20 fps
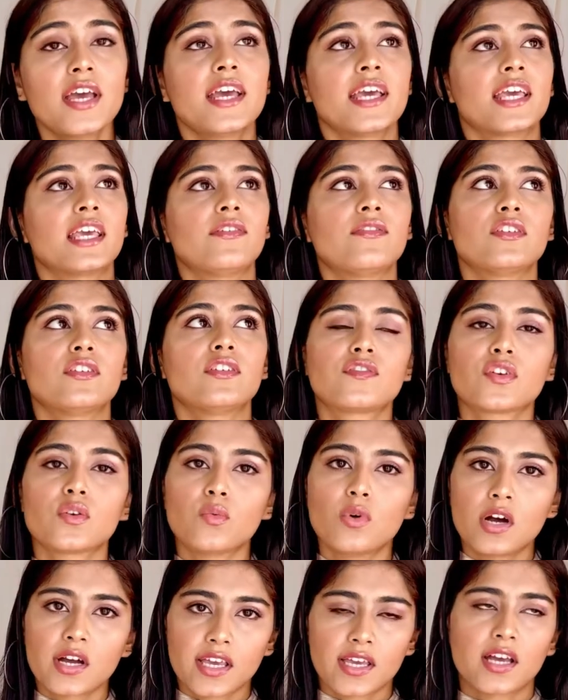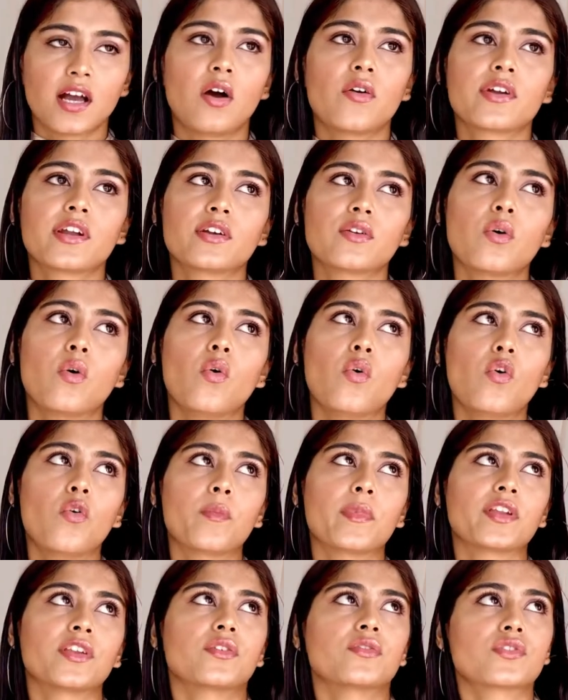Even if you're working out at home
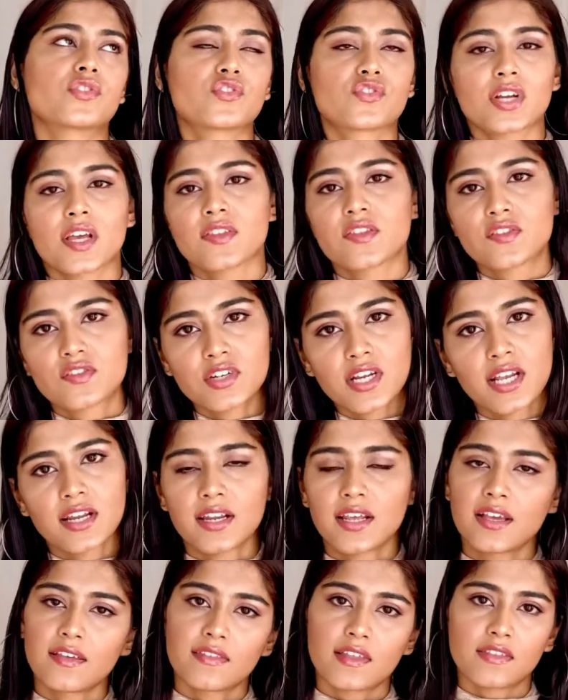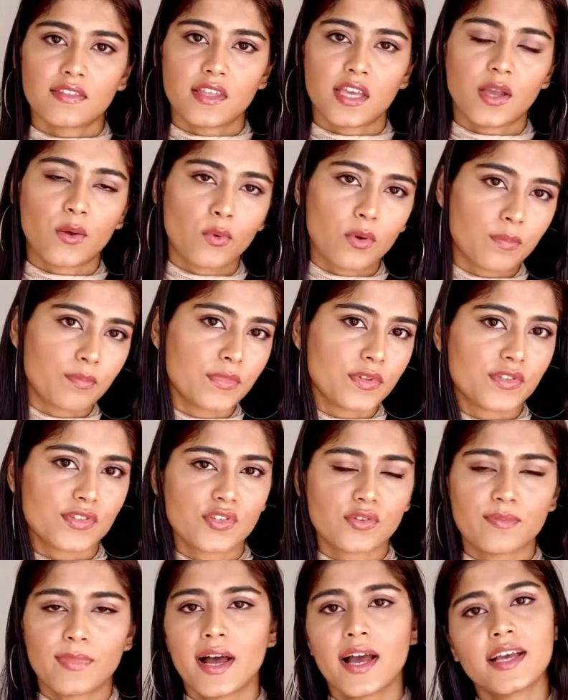and you're strength training, then the equipments
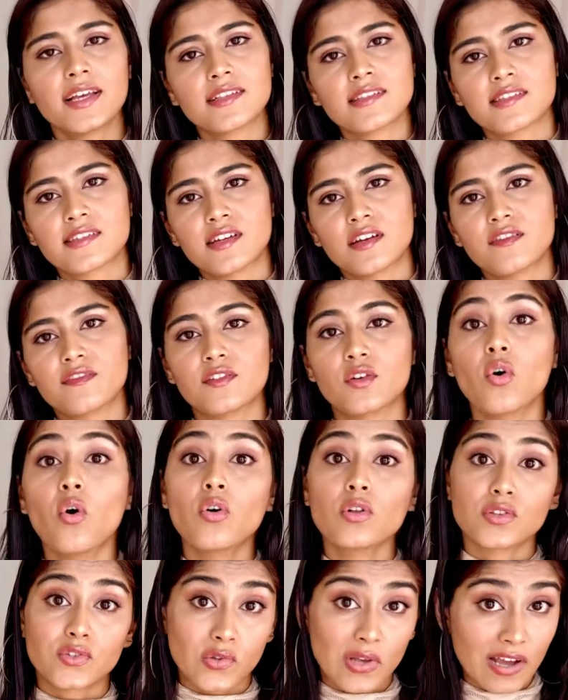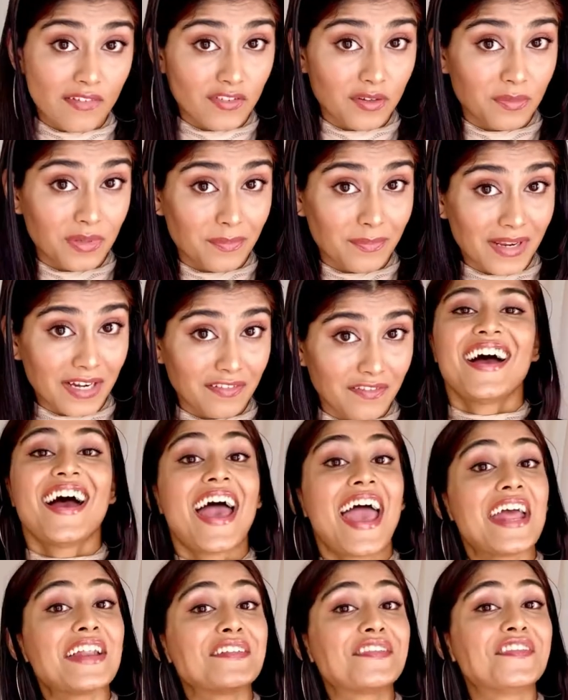you buy and stuff will also have to be paid for.
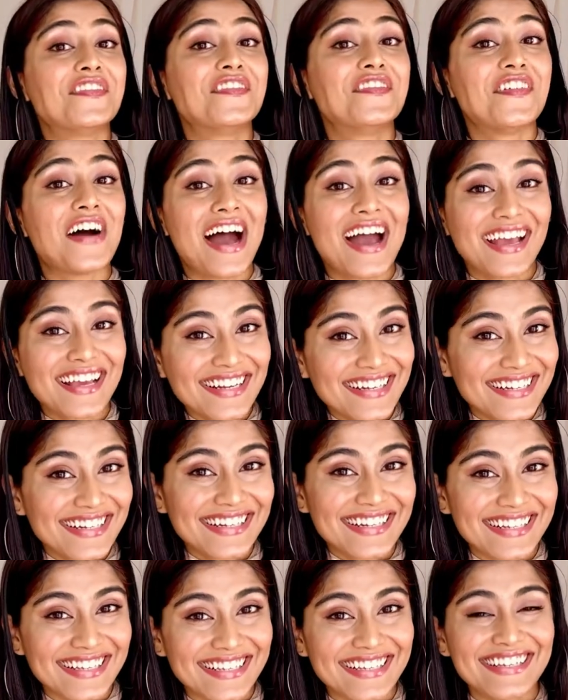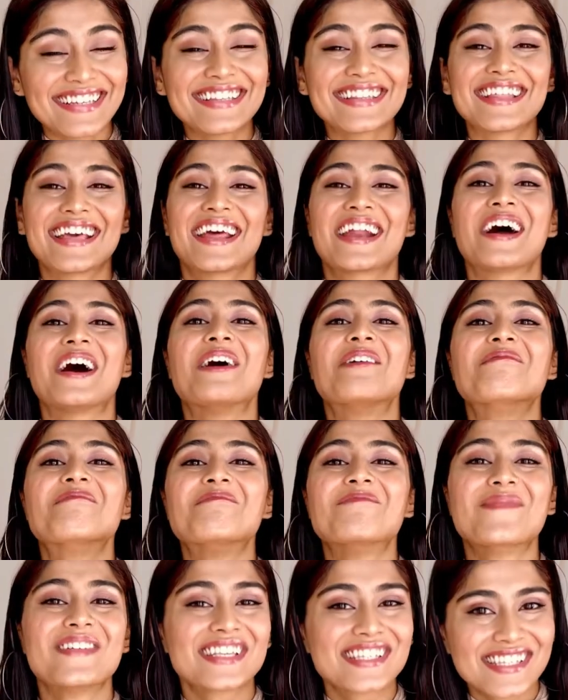And finally, there are
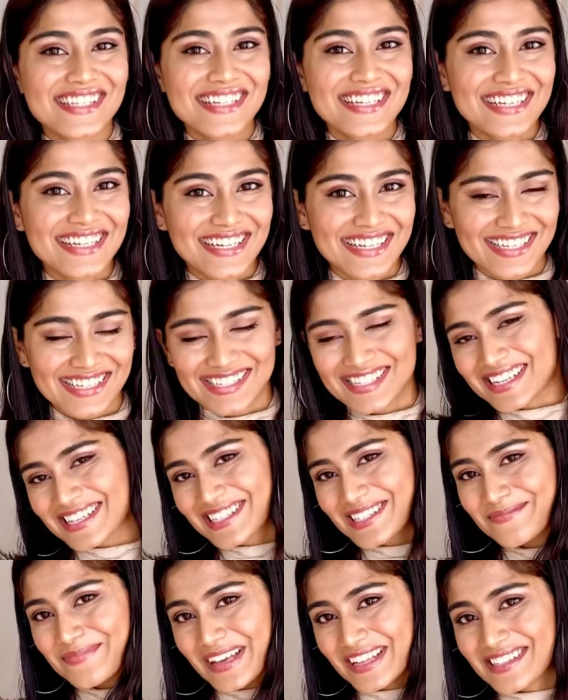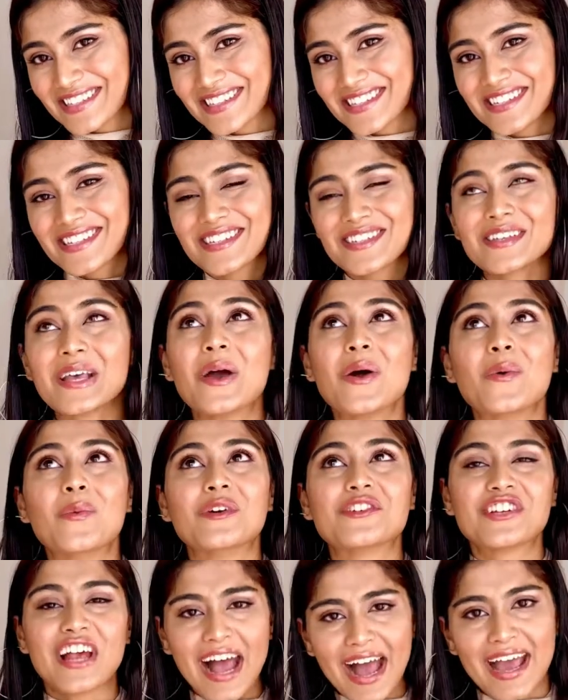miscellaneous expenses,
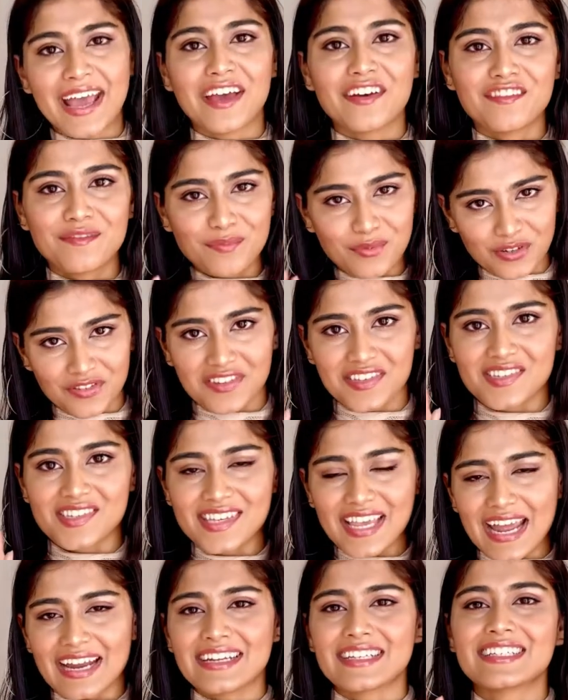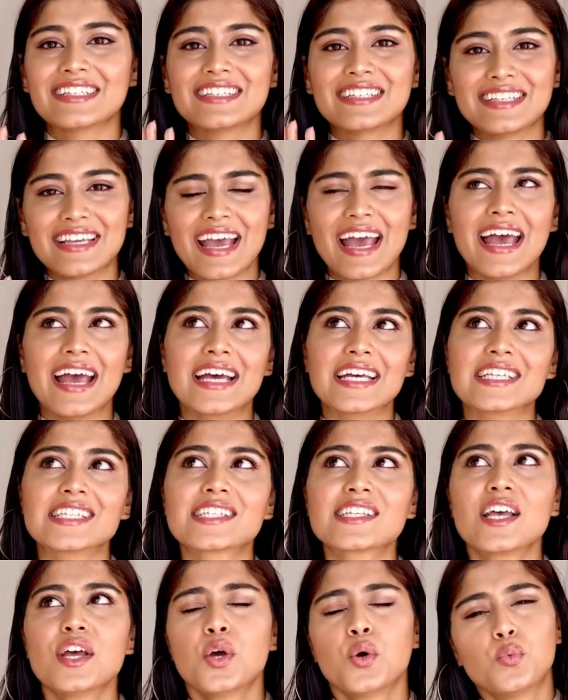which I have put this category
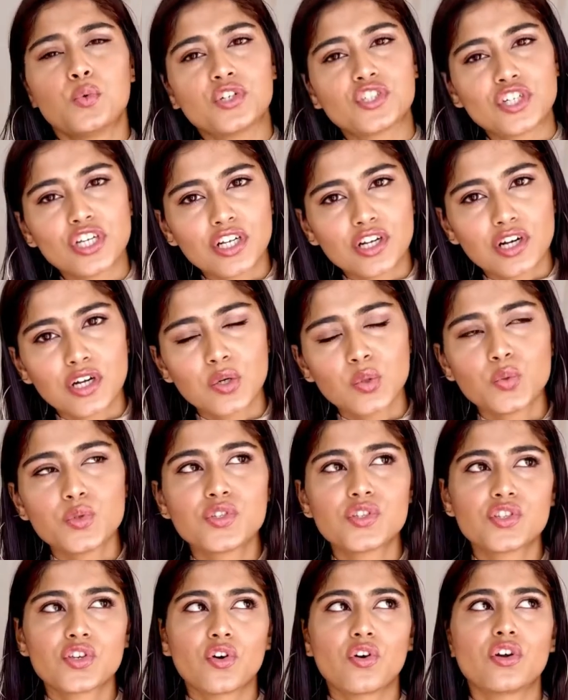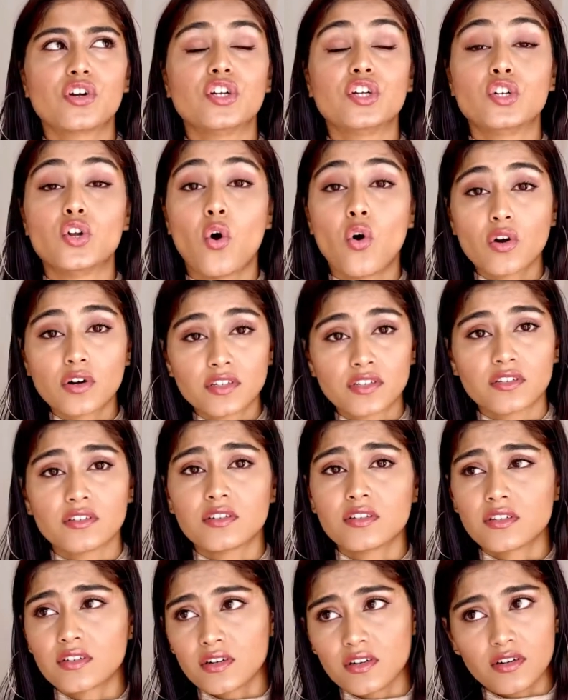as, which includes your
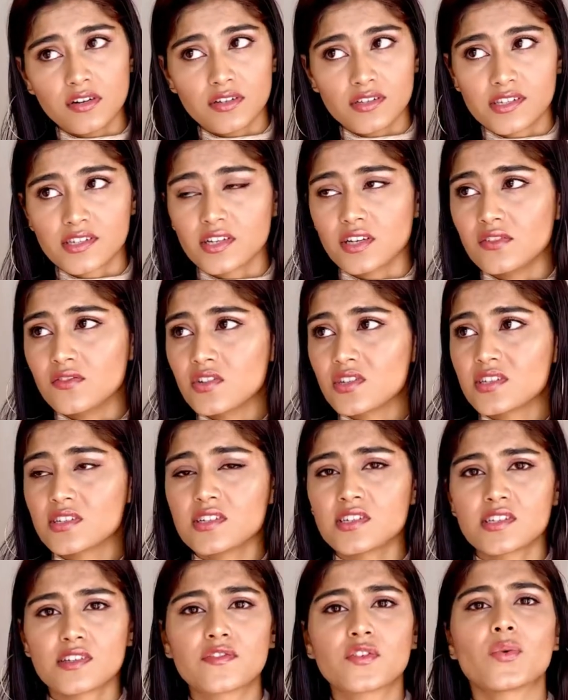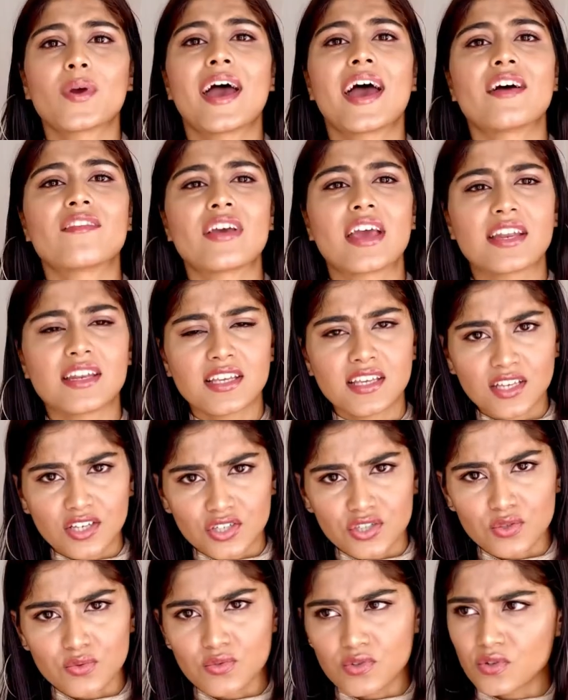doctor services. If you have any
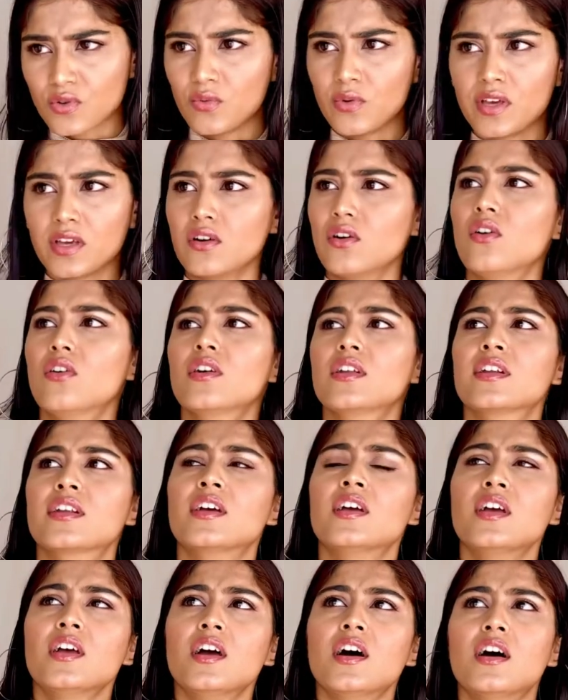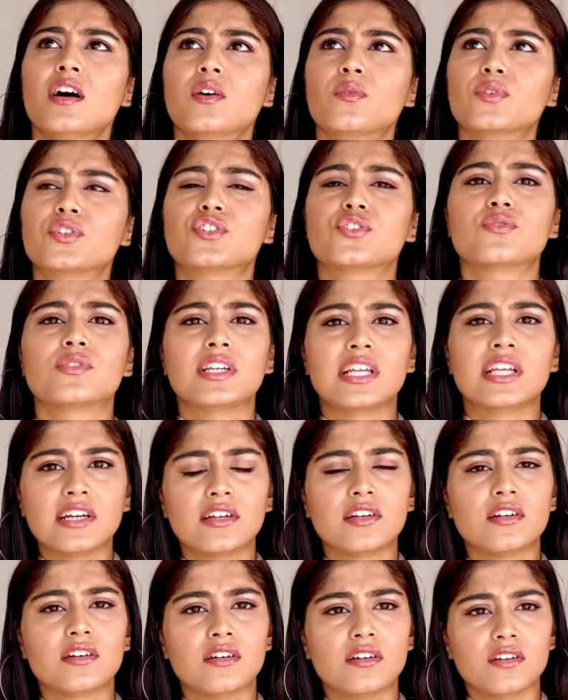issues going on, which you
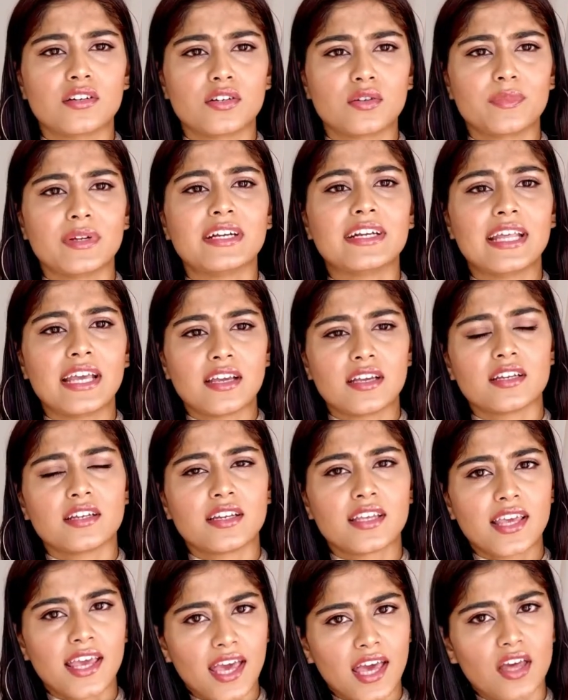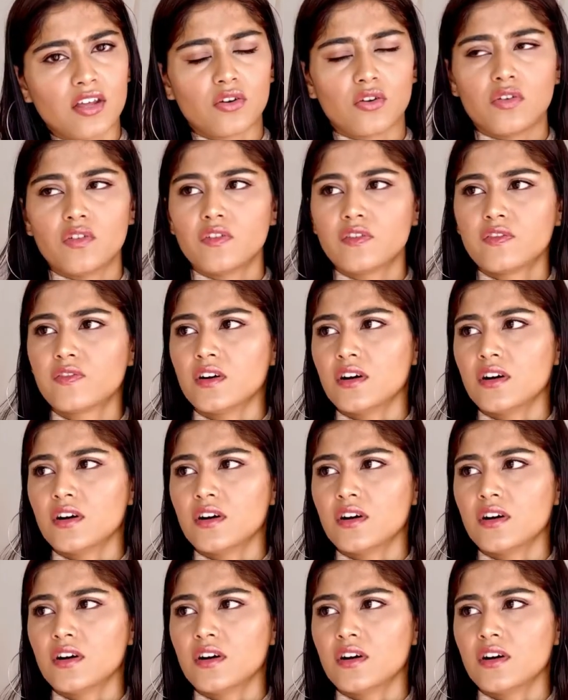need to be taken care of.